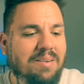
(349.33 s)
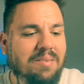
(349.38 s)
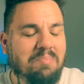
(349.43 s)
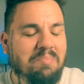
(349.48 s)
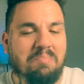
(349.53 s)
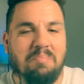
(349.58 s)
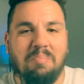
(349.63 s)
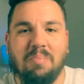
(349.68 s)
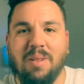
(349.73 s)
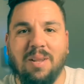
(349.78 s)

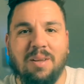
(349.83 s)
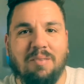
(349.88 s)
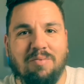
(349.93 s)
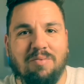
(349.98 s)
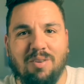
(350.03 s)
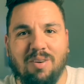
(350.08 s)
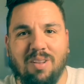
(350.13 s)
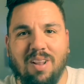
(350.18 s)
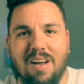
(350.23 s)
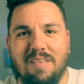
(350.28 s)
live
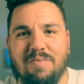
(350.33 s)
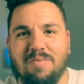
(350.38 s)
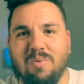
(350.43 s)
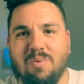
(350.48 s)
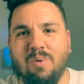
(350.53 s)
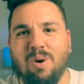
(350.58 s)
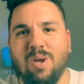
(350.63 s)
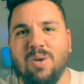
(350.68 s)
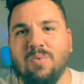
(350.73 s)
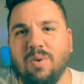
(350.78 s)
your life the
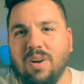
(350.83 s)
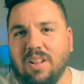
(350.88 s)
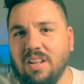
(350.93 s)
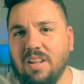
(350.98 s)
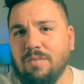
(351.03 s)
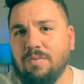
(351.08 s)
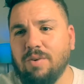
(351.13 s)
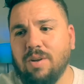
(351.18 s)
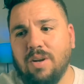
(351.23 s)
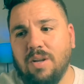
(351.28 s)
way you want to
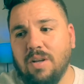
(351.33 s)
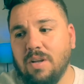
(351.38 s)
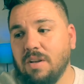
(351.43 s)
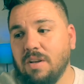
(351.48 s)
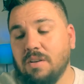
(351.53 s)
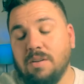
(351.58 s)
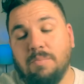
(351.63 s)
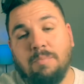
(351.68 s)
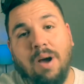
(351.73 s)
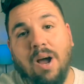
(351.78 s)
live it.
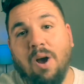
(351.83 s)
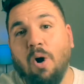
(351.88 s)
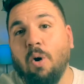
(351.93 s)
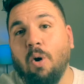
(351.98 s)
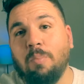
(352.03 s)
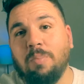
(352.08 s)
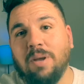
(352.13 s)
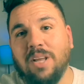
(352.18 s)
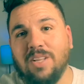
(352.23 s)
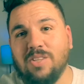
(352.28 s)
By all
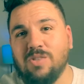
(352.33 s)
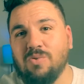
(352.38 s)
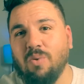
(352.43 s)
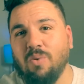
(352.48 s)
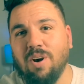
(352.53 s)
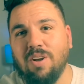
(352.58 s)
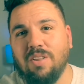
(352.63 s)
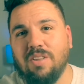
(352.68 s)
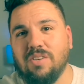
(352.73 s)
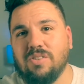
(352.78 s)
means,
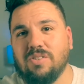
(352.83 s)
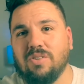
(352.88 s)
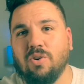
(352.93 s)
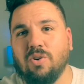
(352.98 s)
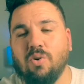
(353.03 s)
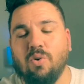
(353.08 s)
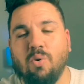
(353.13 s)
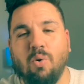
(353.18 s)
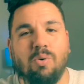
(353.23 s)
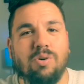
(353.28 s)
wear this
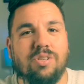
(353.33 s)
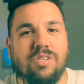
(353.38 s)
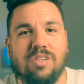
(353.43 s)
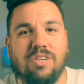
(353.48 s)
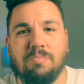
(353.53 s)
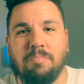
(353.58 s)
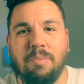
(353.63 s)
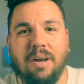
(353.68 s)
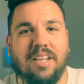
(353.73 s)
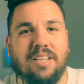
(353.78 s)
gorgeous
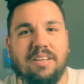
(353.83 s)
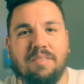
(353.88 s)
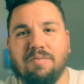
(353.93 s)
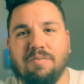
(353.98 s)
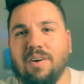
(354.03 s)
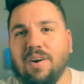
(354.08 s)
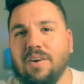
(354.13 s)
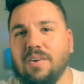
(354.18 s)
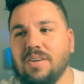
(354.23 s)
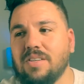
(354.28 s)
manly
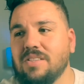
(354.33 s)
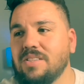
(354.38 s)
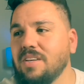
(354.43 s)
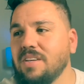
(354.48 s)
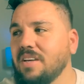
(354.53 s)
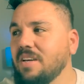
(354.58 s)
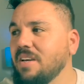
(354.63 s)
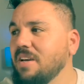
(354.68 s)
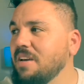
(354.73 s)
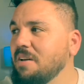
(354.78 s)
fragrance.
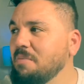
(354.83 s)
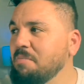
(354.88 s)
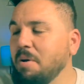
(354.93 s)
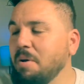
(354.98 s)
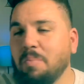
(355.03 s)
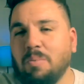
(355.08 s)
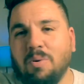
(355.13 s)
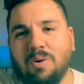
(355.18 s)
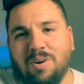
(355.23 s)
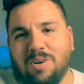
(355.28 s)

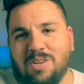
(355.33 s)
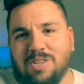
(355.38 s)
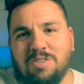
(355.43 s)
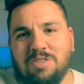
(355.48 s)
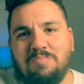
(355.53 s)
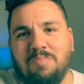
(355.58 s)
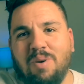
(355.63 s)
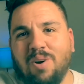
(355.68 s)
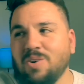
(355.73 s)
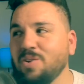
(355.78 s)
People are going to
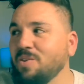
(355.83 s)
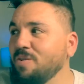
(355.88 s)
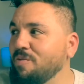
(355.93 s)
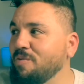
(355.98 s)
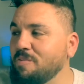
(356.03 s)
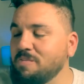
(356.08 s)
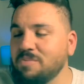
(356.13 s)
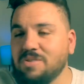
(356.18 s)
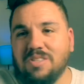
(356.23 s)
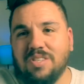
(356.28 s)
smell you
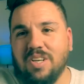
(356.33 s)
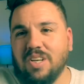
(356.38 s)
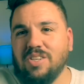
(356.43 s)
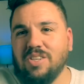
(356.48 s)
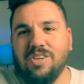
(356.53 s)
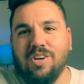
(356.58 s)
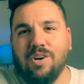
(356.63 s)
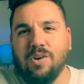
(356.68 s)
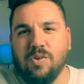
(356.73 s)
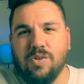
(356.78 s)
from 6
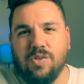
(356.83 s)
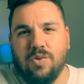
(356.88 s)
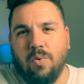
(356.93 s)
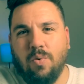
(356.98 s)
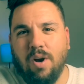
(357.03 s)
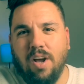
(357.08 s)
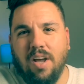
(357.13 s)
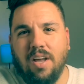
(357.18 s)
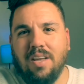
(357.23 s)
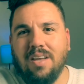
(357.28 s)
years
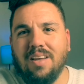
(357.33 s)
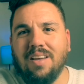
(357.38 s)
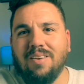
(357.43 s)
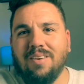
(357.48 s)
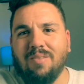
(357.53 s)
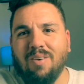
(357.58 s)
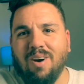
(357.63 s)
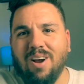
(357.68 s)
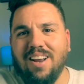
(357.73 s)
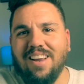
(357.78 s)
away, right?